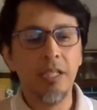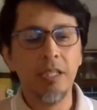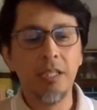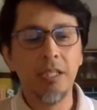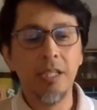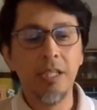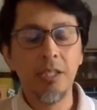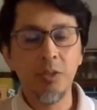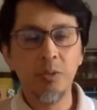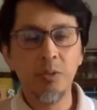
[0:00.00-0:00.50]

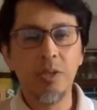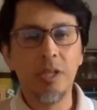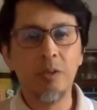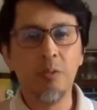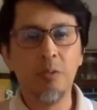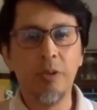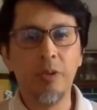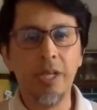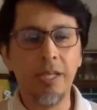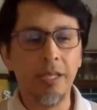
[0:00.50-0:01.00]
in a
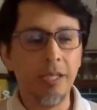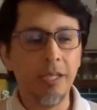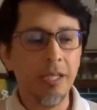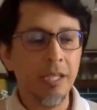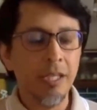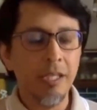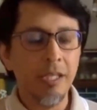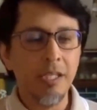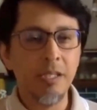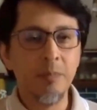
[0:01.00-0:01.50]
natural way
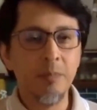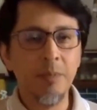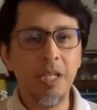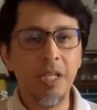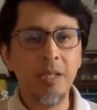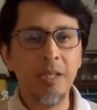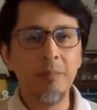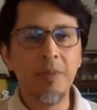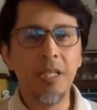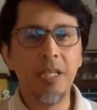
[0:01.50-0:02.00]
is
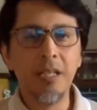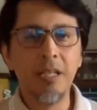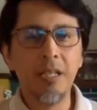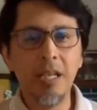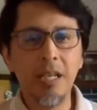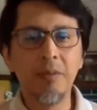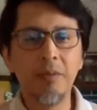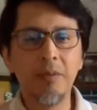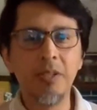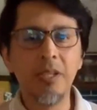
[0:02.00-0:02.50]
very
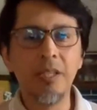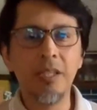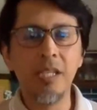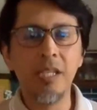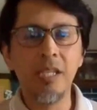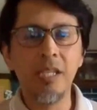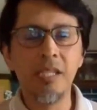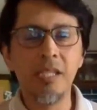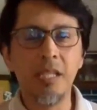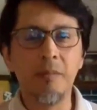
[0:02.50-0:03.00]
labor
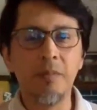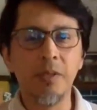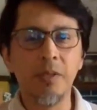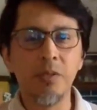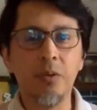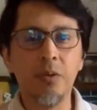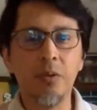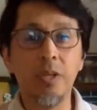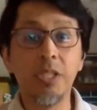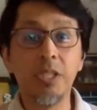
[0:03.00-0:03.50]
intensive.
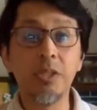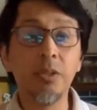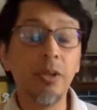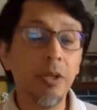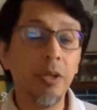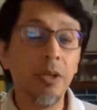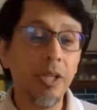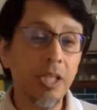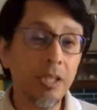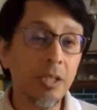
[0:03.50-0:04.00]
So it
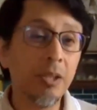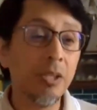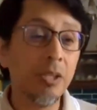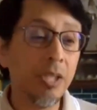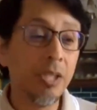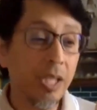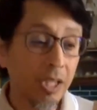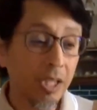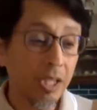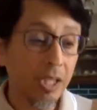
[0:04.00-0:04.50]

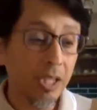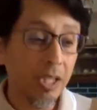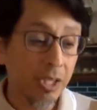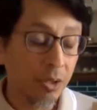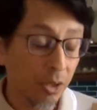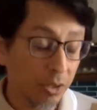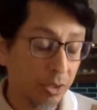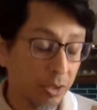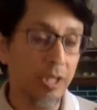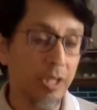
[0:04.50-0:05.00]

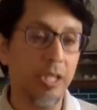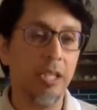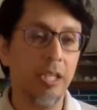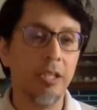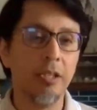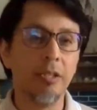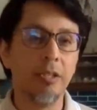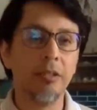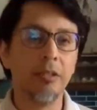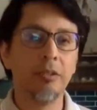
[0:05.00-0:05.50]
is
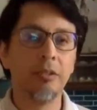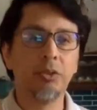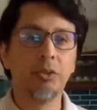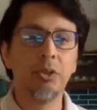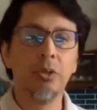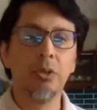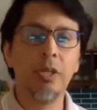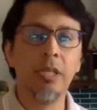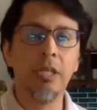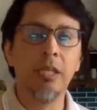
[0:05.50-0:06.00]
costly,
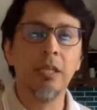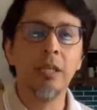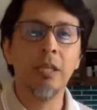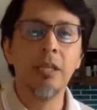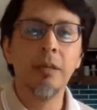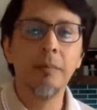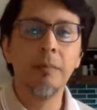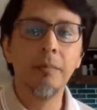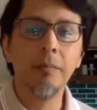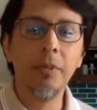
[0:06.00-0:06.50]

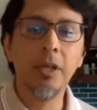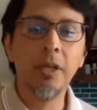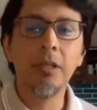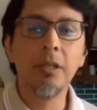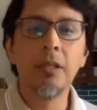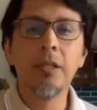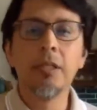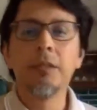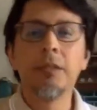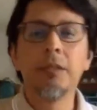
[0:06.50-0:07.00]
truly.
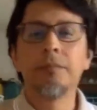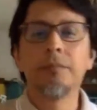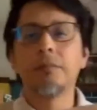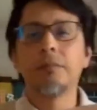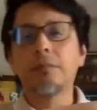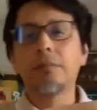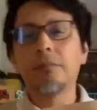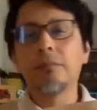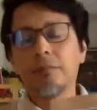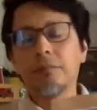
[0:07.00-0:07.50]
But
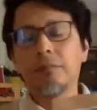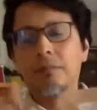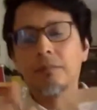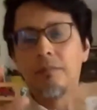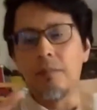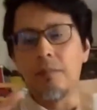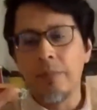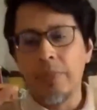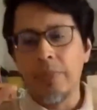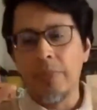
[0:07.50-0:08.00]

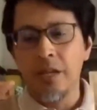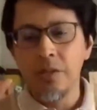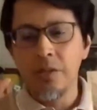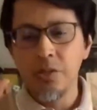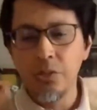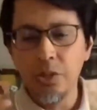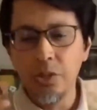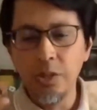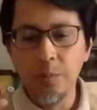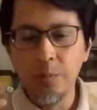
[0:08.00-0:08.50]

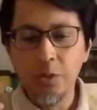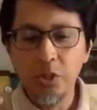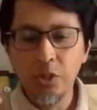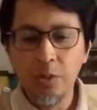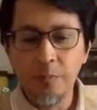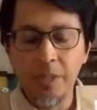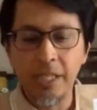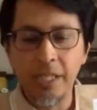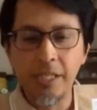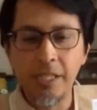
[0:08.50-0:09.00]

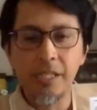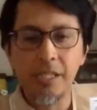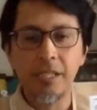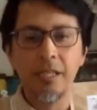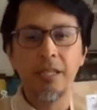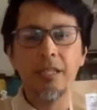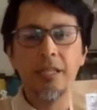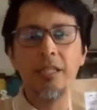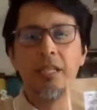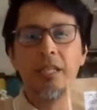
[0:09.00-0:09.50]
Sonomono
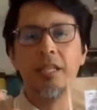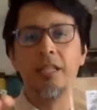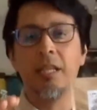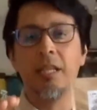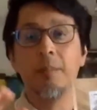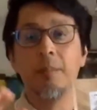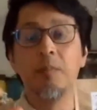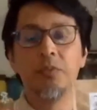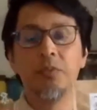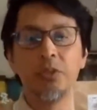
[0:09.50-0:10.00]
means, the
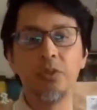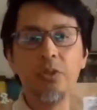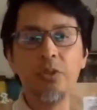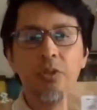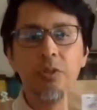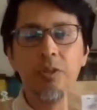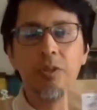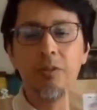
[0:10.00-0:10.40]
name of our